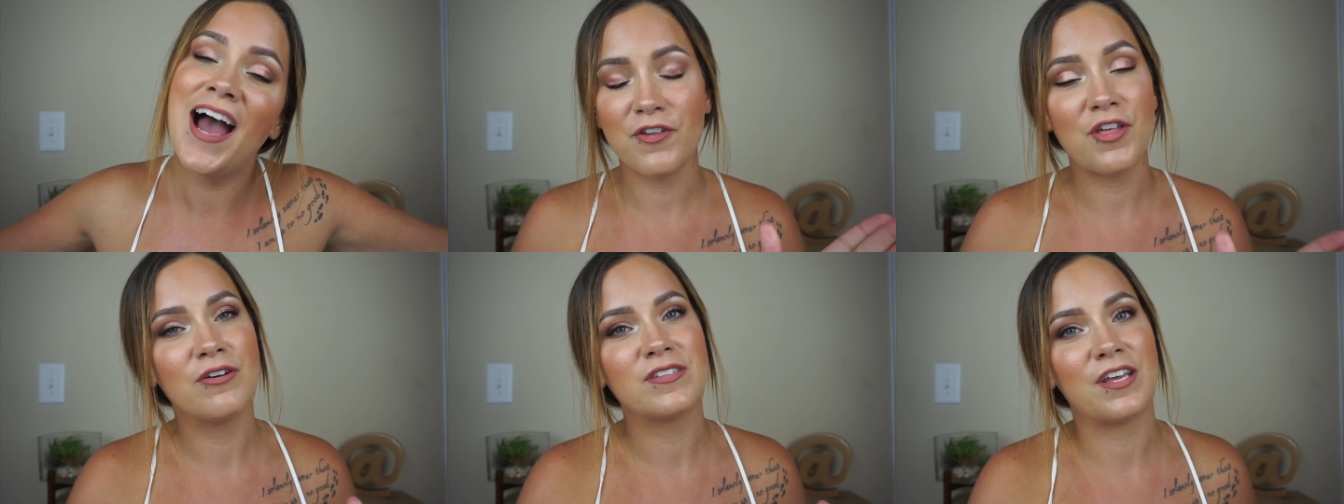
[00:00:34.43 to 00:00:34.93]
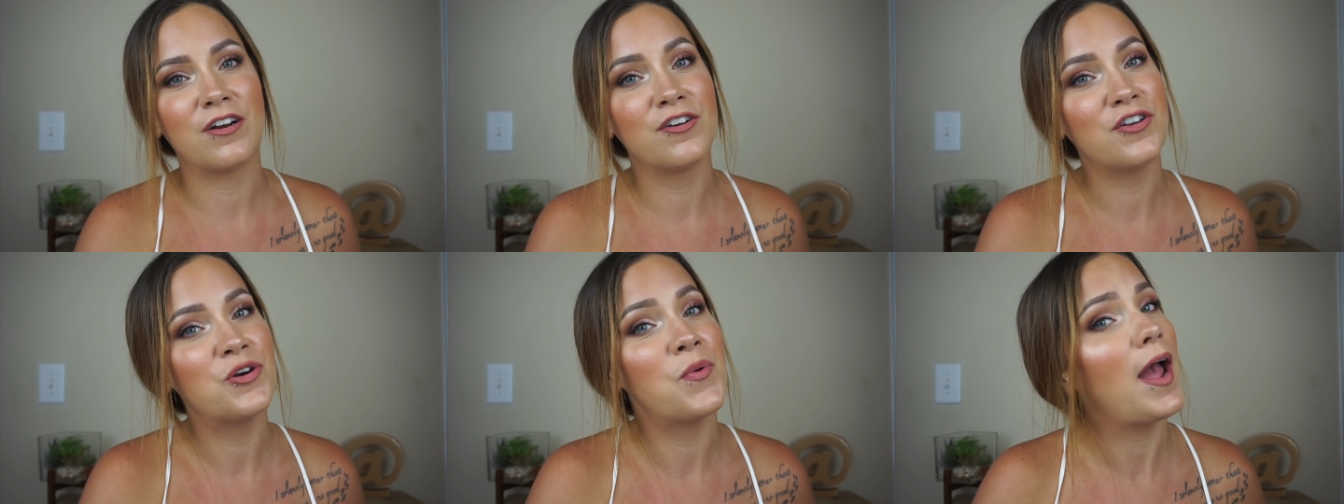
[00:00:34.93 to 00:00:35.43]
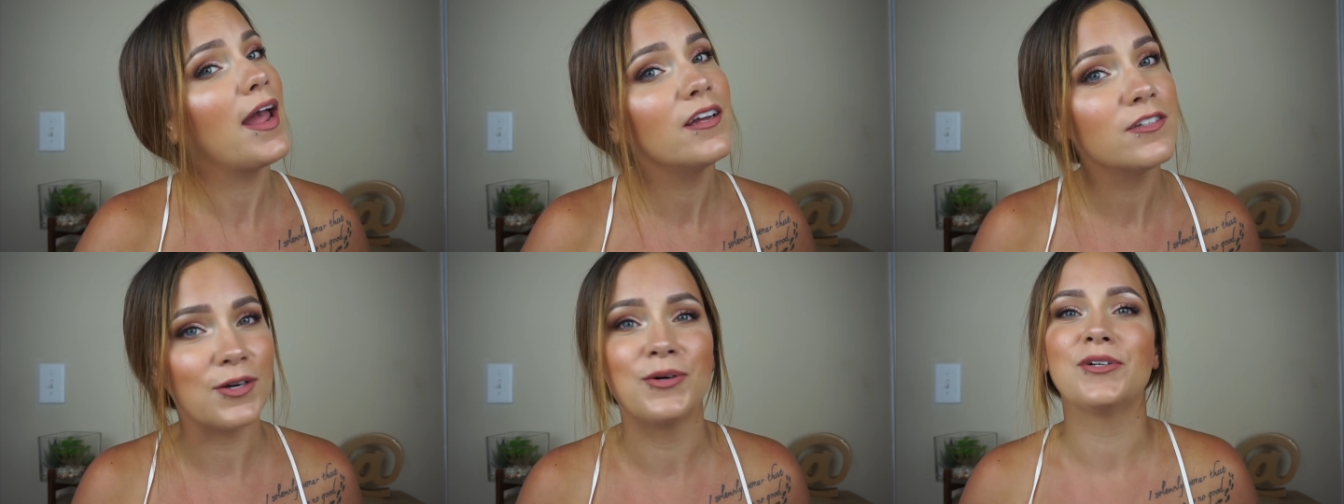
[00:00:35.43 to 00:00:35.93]
For those that are new
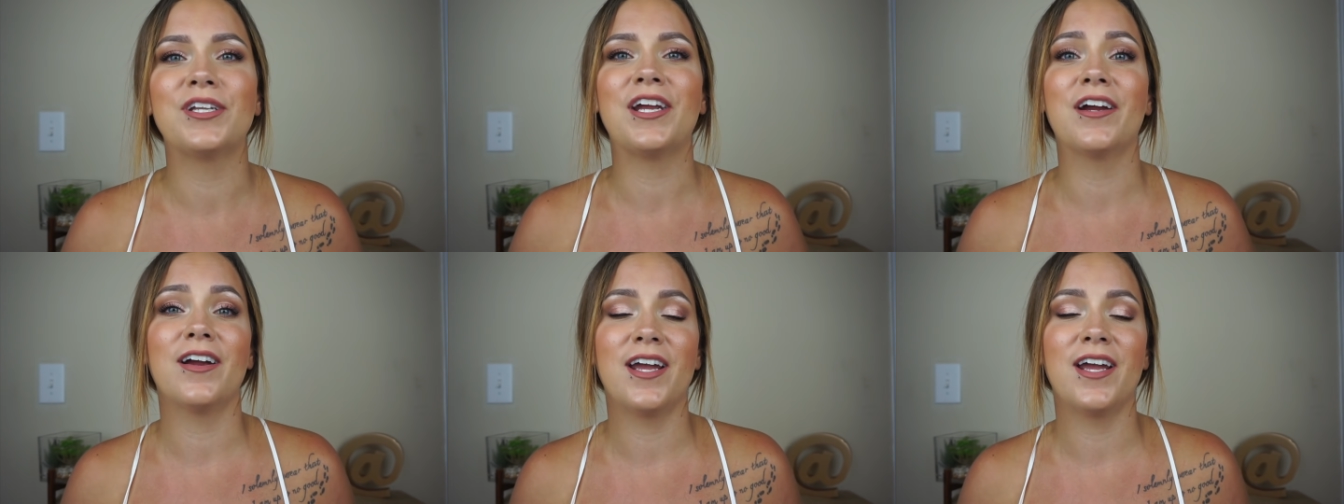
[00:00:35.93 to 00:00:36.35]
and old here,